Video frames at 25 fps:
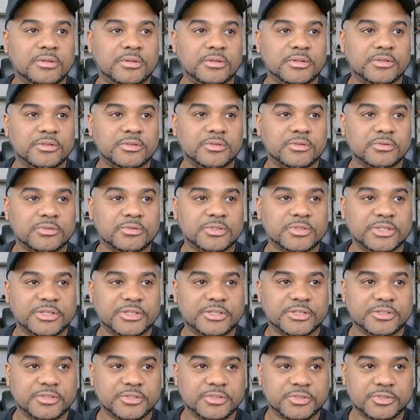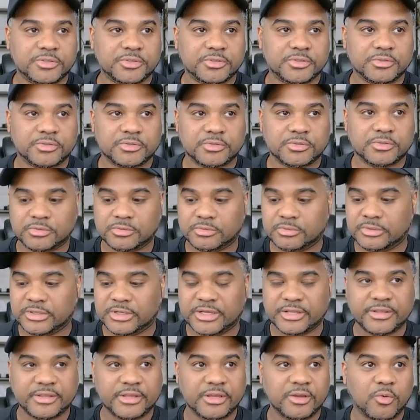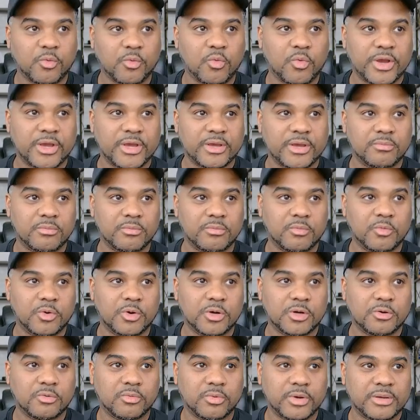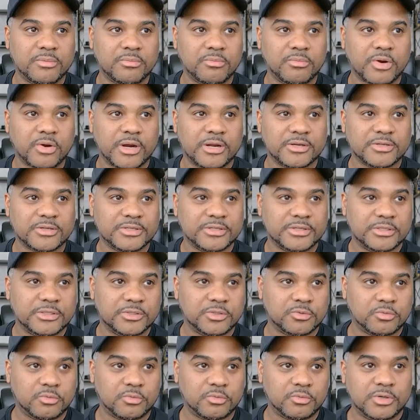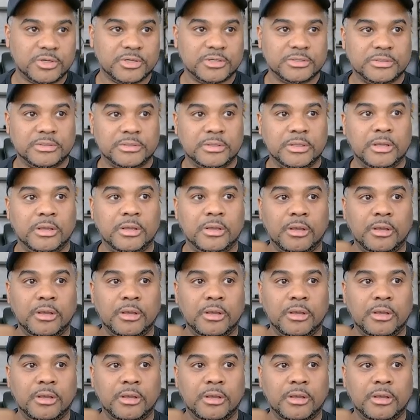This will change to, I think web browsing is 1.